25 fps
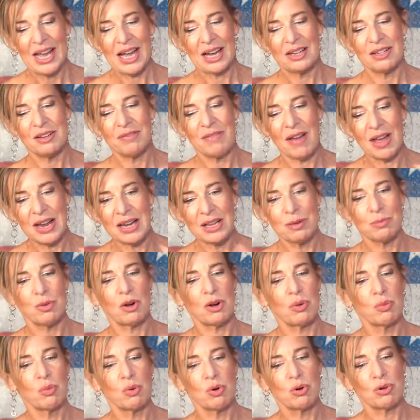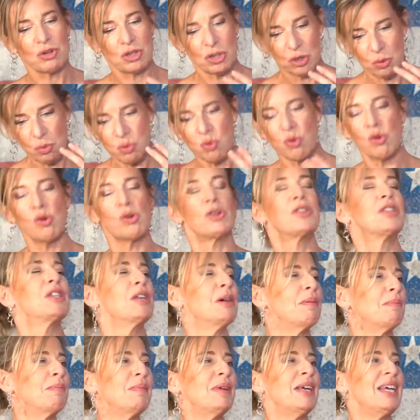And if anyone walked toward
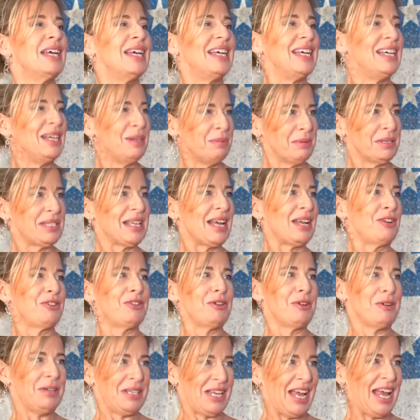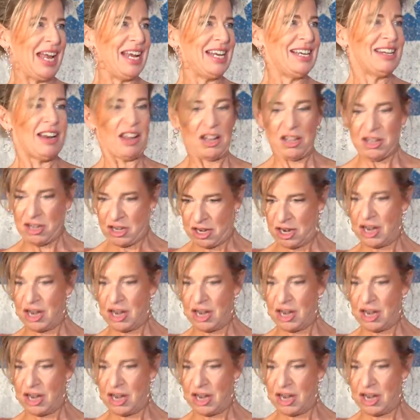them, it was Andrew Tate. Like, mm.